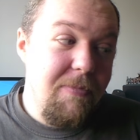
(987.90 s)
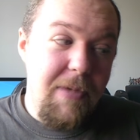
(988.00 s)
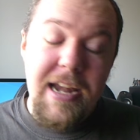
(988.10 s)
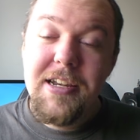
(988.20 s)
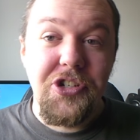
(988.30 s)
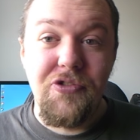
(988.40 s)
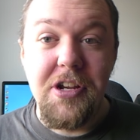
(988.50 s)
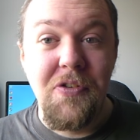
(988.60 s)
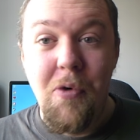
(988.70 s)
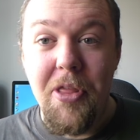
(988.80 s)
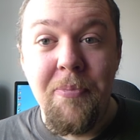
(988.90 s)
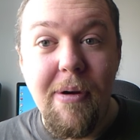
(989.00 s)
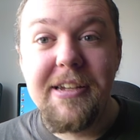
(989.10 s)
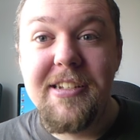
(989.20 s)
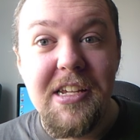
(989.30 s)
industries of what the
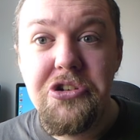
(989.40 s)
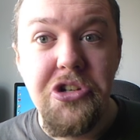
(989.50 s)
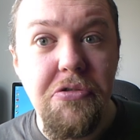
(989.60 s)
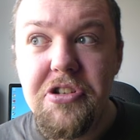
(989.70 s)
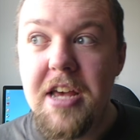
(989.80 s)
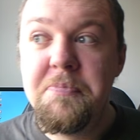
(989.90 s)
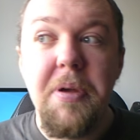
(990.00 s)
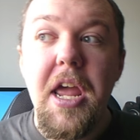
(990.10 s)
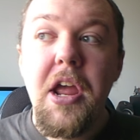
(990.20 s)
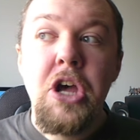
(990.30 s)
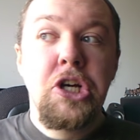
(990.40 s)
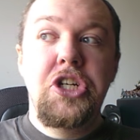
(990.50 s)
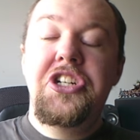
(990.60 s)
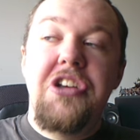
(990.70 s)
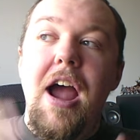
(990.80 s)
Brexiteers used as being
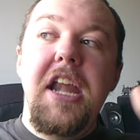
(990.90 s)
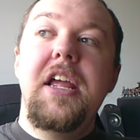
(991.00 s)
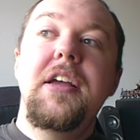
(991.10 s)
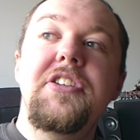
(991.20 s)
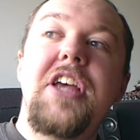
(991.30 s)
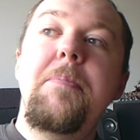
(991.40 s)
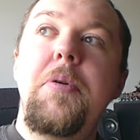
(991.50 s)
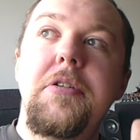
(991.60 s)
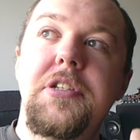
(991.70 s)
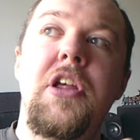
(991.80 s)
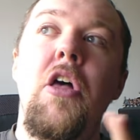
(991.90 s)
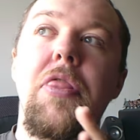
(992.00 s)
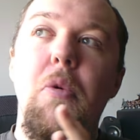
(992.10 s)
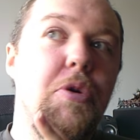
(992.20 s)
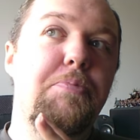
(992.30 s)
shining examples
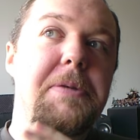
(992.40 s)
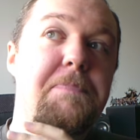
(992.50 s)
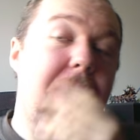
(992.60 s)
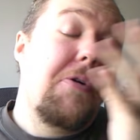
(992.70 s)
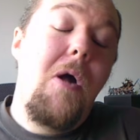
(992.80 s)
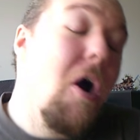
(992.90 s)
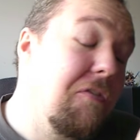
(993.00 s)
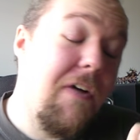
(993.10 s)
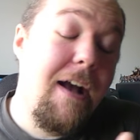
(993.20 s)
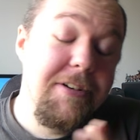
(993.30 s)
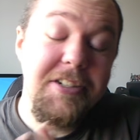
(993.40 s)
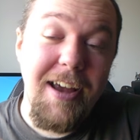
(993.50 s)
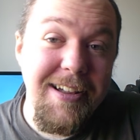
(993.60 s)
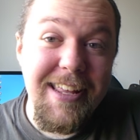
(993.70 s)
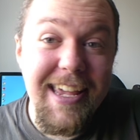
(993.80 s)
that would be better off
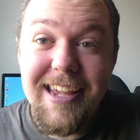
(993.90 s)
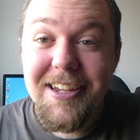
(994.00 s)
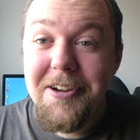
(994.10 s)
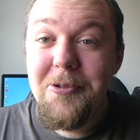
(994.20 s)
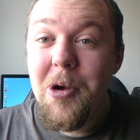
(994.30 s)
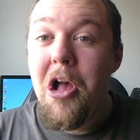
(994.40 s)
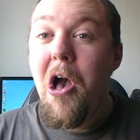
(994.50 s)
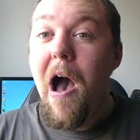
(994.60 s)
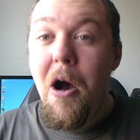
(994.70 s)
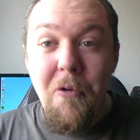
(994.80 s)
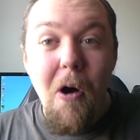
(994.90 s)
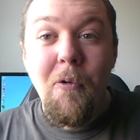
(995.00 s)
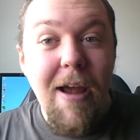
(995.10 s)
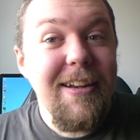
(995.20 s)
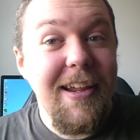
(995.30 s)
outside the EU are
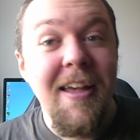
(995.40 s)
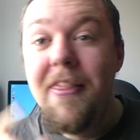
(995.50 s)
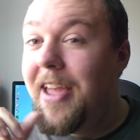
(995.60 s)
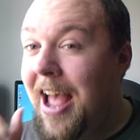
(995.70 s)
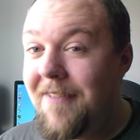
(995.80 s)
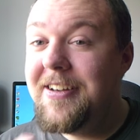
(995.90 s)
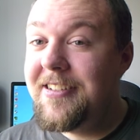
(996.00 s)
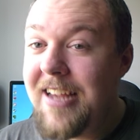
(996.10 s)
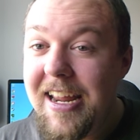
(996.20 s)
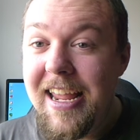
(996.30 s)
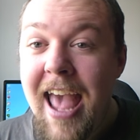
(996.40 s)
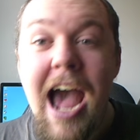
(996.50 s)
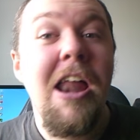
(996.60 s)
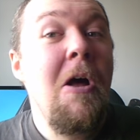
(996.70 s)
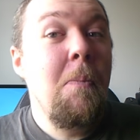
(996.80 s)
already, they haven't said it
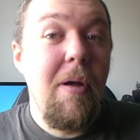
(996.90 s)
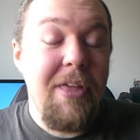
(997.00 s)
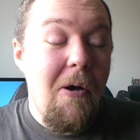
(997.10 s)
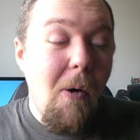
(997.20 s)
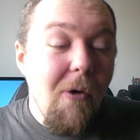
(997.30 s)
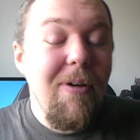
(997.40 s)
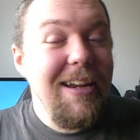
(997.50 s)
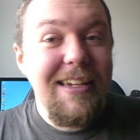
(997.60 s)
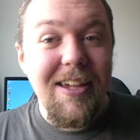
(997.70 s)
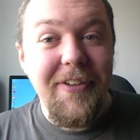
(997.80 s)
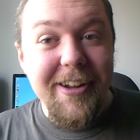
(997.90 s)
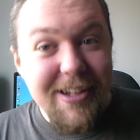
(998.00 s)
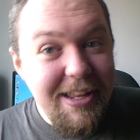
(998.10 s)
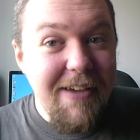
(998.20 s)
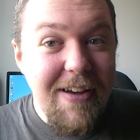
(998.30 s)
yet, but they're already giving
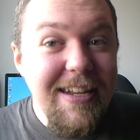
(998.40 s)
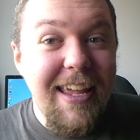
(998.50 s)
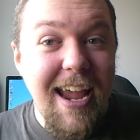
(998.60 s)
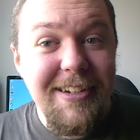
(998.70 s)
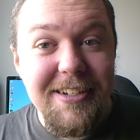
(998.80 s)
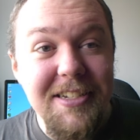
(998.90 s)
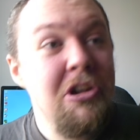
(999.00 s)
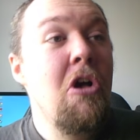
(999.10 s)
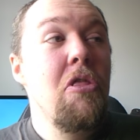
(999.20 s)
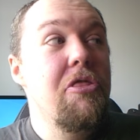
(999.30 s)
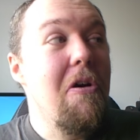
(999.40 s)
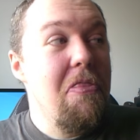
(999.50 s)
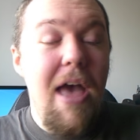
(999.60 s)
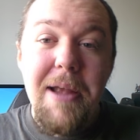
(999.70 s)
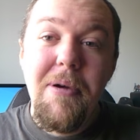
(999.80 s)
clear indicators
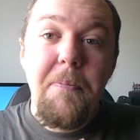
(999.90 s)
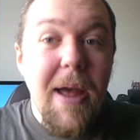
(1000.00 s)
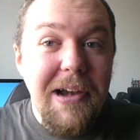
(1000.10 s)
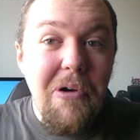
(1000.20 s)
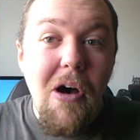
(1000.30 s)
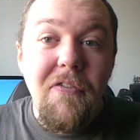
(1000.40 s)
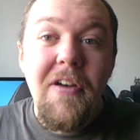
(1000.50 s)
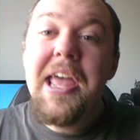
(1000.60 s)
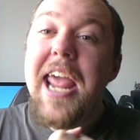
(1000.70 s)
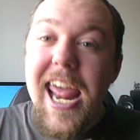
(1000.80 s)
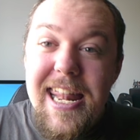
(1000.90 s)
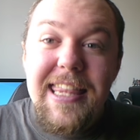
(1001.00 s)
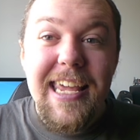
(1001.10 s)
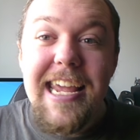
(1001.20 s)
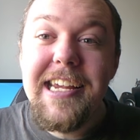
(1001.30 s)
that they were better off in
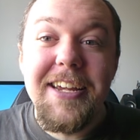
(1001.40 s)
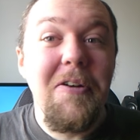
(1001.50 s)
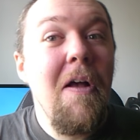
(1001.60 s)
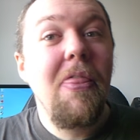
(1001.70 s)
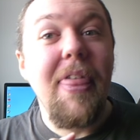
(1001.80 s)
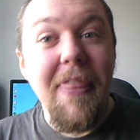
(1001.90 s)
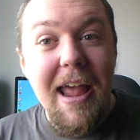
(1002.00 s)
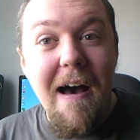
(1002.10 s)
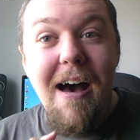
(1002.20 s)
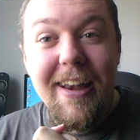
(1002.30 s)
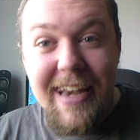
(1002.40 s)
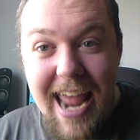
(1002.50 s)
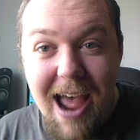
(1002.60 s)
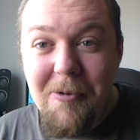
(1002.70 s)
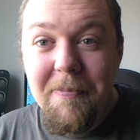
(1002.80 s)
the EU than they are
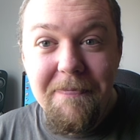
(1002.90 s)
now.